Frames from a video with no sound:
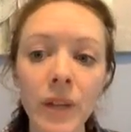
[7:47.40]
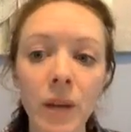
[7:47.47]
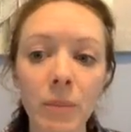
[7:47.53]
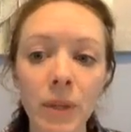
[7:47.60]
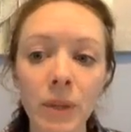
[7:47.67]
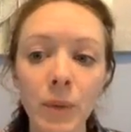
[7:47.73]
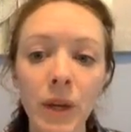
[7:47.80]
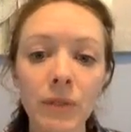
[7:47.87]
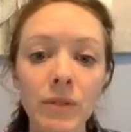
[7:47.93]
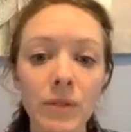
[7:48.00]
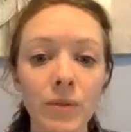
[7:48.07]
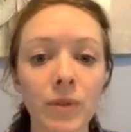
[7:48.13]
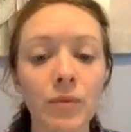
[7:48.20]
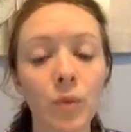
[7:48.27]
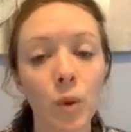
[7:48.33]
but we have
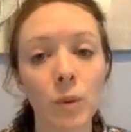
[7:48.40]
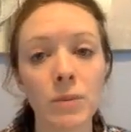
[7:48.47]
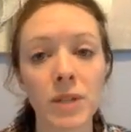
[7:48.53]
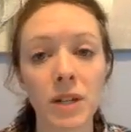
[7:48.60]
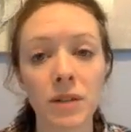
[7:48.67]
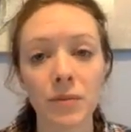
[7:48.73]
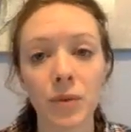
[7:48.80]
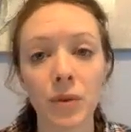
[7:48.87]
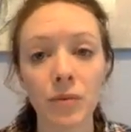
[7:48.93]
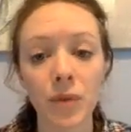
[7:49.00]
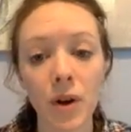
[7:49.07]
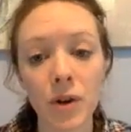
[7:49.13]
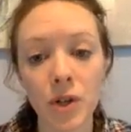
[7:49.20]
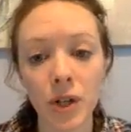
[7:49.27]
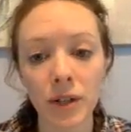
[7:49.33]
different forms and different
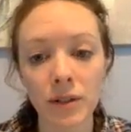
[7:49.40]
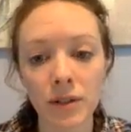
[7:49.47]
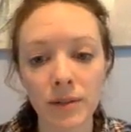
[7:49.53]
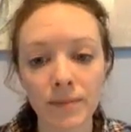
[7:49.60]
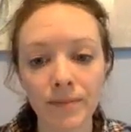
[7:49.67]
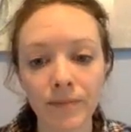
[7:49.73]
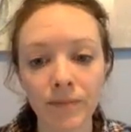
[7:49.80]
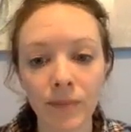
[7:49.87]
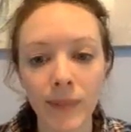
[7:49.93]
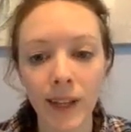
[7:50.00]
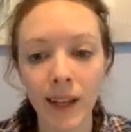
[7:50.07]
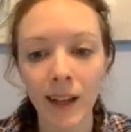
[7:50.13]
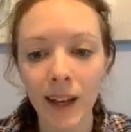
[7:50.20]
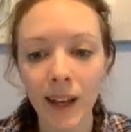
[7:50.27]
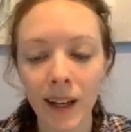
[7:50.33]
functions.
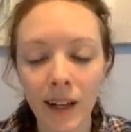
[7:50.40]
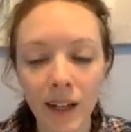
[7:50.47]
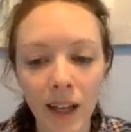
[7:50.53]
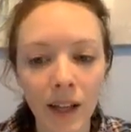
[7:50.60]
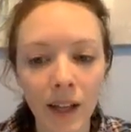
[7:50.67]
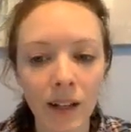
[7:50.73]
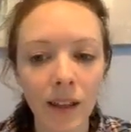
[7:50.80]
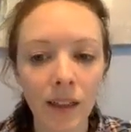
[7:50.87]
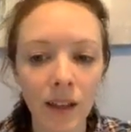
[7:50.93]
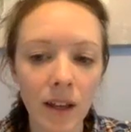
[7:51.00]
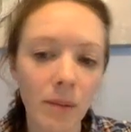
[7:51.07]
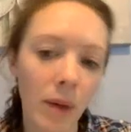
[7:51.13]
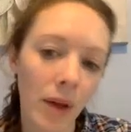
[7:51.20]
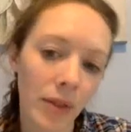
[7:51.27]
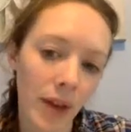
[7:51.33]
And again, think
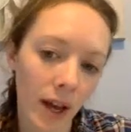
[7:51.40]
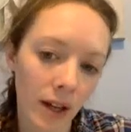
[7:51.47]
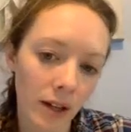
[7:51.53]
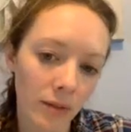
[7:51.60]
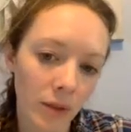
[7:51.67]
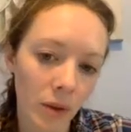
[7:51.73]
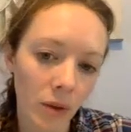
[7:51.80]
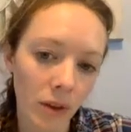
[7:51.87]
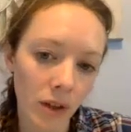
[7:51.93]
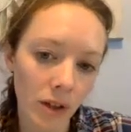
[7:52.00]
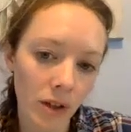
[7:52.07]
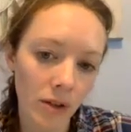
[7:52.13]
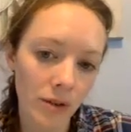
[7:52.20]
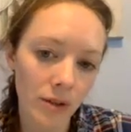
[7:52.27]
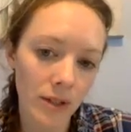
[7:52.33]
about that. If you think
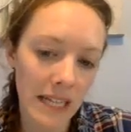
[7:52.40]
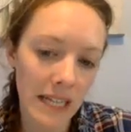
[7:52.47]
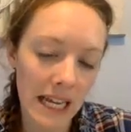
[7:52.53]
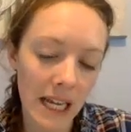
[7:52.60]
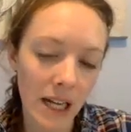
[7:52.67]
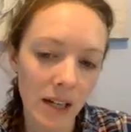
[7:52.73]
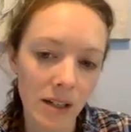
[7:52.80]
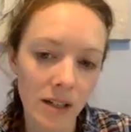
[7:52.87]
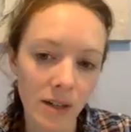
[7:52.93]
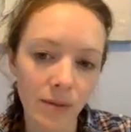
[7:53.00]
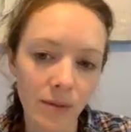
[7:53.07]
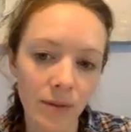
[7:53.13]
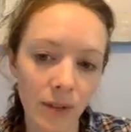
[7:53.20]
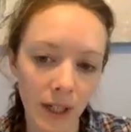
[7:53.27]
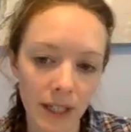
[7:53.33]
you're seeing
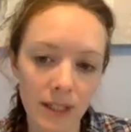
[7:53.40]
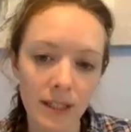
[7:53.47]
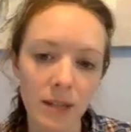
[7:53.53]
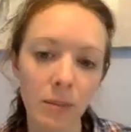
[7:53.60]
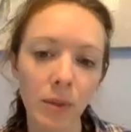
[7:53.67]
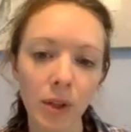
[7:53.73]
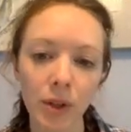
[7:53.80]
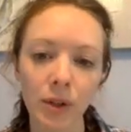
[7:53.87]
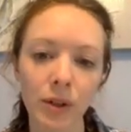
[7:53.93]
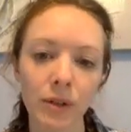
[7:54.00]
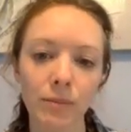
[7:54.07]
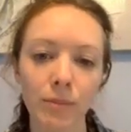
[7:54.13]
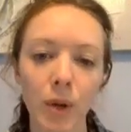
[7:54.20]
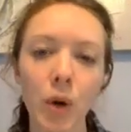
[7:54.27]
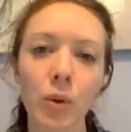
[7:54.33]

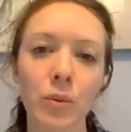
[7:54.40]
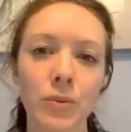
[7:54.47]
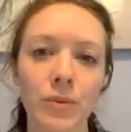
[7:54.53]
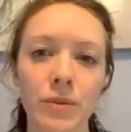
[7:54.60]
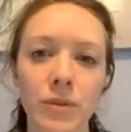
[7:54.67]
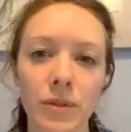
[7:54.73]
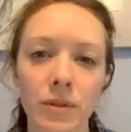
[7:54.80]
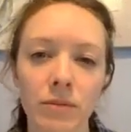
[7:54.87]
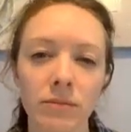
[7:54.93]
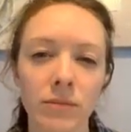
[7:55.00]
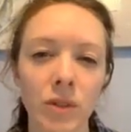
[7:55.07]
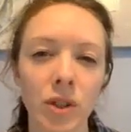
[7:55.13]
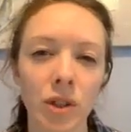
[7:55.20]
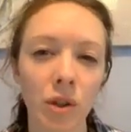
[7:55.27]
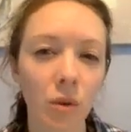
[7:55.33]
similar bones,
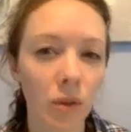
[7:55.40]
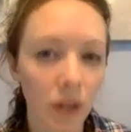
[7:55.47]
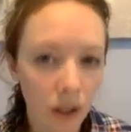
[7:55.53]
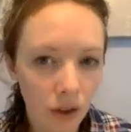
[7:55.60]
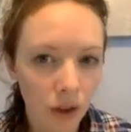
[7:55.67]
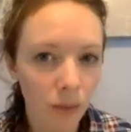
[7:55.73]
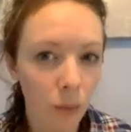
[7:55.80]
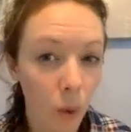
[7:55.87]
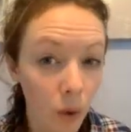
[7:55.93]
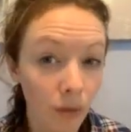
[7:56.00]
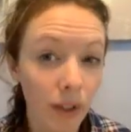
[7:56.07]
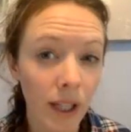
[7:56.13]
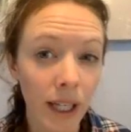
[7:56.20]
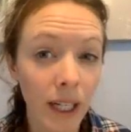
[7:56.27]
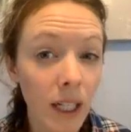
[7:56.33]
do you think they're more
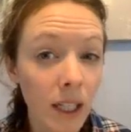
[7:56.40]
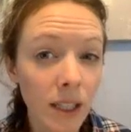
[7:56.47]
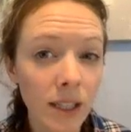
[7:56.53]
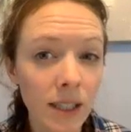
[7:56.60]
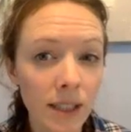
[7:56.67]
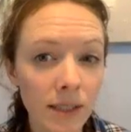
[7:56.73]
related?